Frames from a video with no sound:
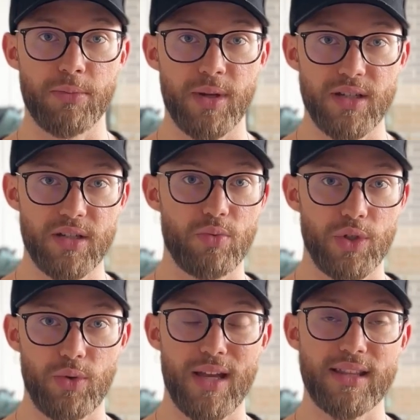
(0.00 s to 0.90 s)
business? Will
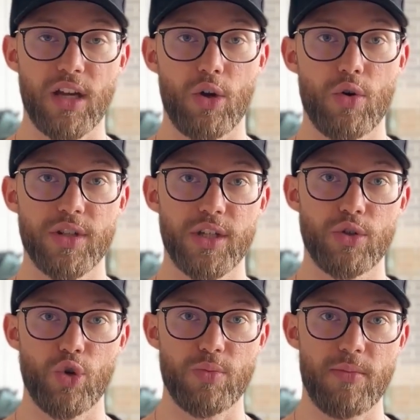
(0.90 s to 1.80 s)
you hit that goal that you
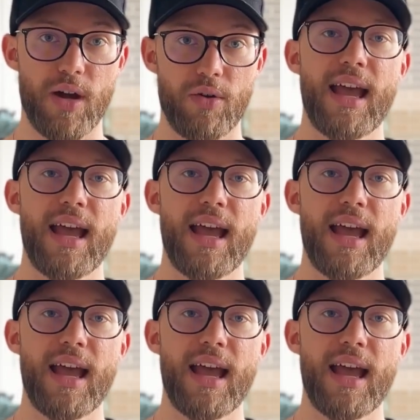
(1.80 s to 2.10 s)
told me about?